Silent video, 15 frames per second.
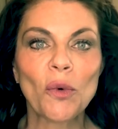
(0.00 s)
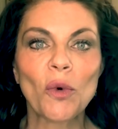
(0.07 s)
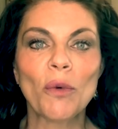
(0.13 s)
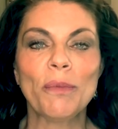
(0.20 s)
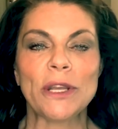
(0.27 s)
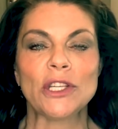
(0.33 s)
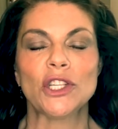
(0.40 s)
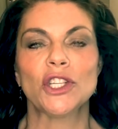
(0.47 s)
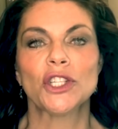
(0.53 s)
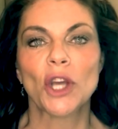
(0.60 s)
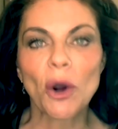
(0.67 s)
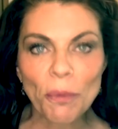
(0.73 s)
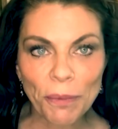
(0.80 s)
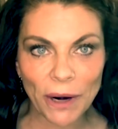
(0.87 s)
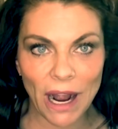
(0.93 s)
will be so
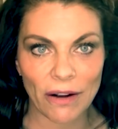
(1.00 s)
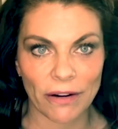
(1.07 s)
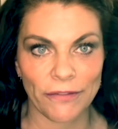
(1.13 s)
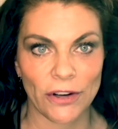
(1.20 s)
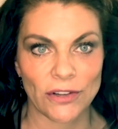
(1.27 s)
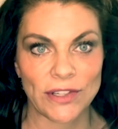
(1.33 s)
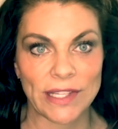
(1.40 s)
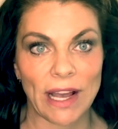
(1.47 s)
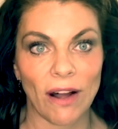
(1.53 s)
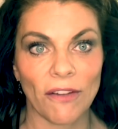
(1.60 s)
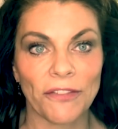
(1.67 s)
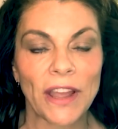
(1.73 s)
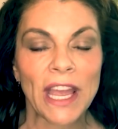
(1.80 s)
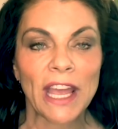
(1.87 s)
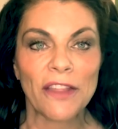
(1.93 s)
proud of
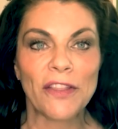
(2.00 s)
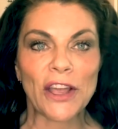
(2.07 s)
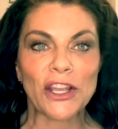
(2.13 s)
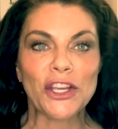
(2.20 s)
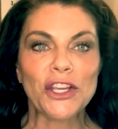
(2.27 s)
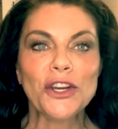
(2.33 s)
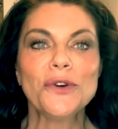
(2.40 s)
yourself that you